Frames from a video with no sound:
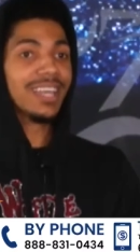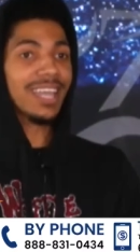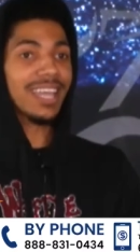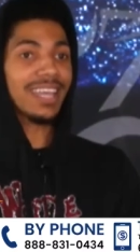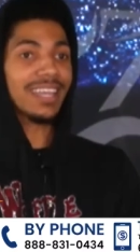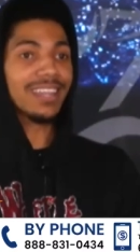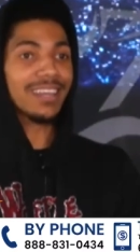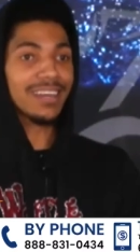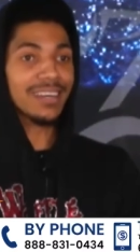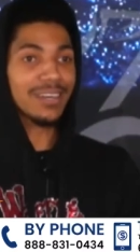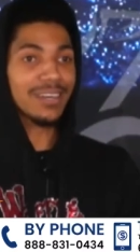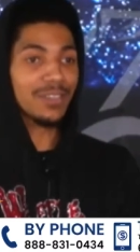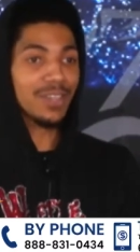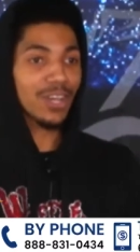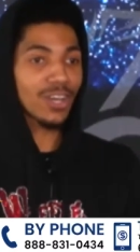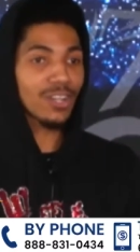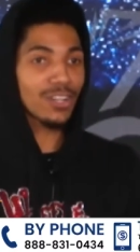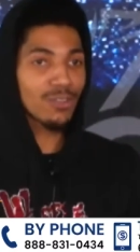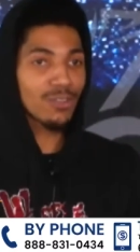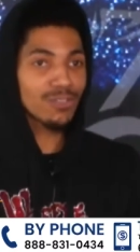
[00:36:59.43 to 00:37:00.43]
And the
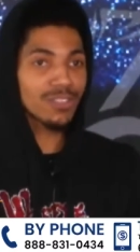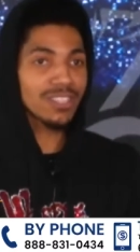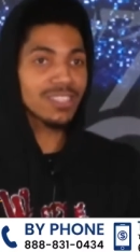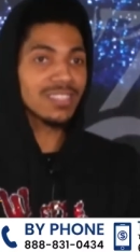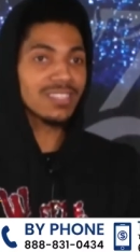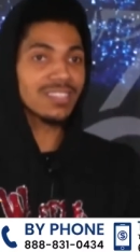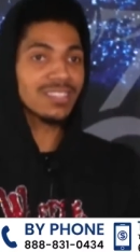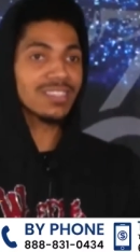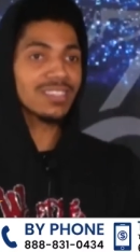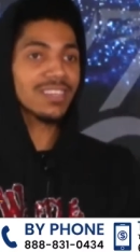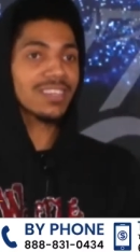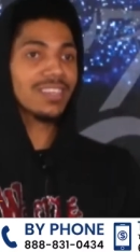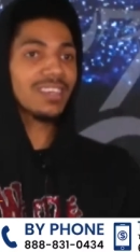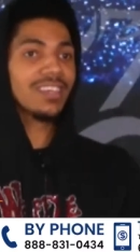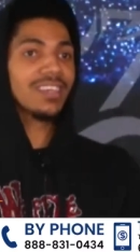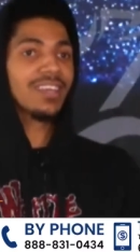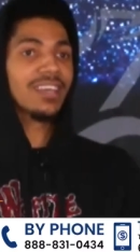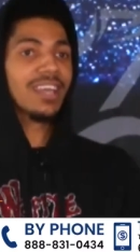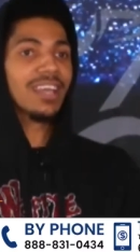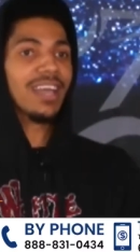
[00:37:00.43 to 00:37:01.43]
closest
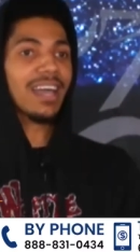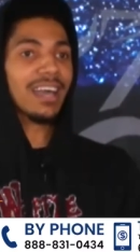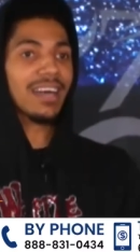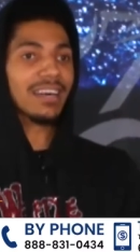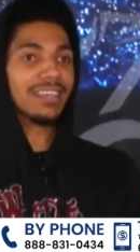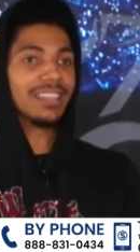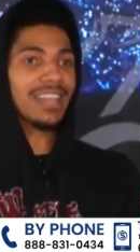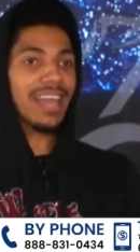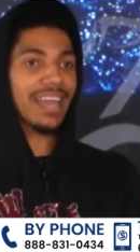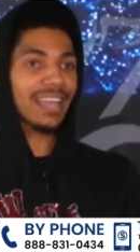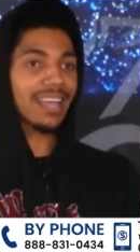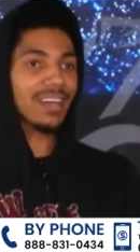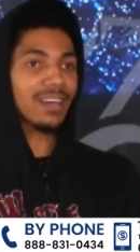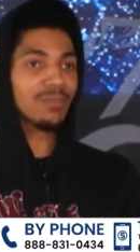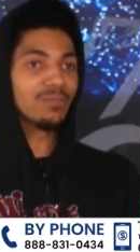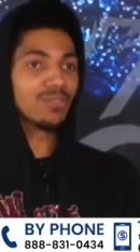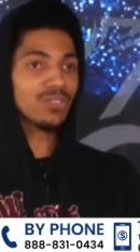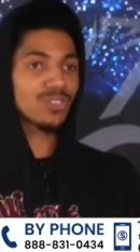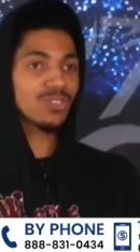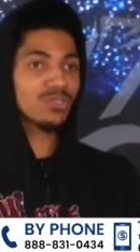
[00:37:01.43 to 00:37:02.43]
that
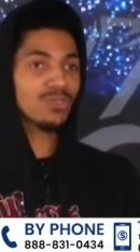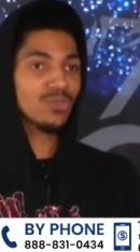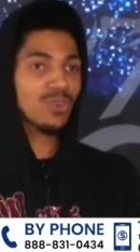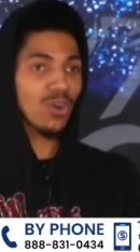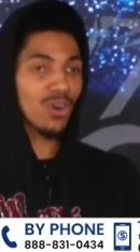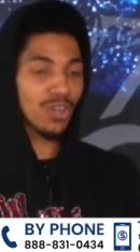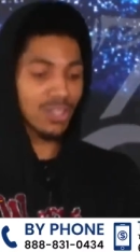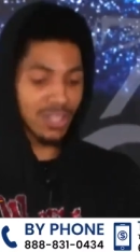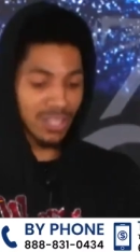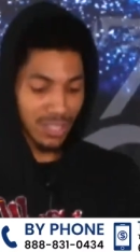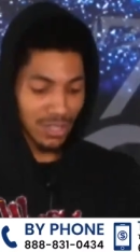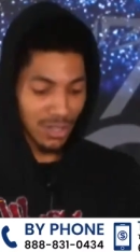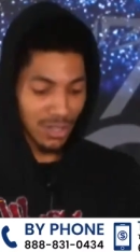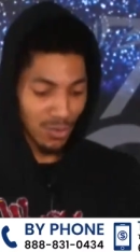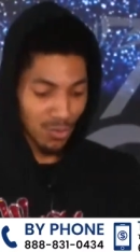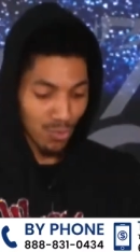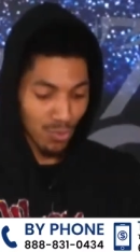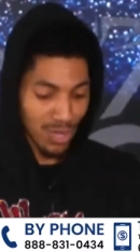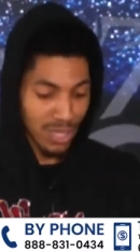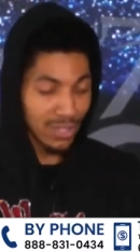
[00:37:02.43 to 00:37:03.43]
comes to, or the
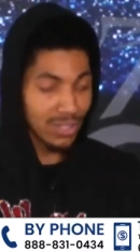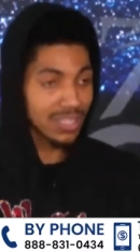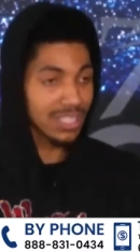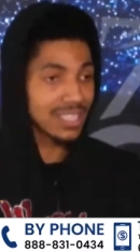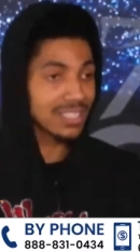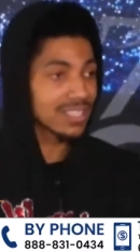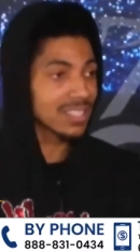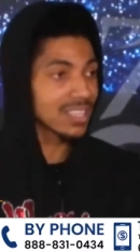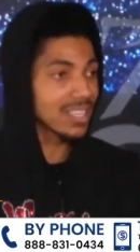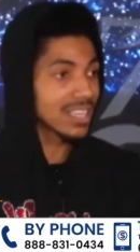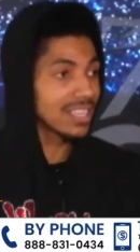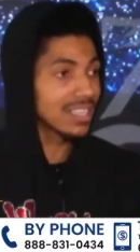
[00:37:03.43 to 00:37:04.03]
realness,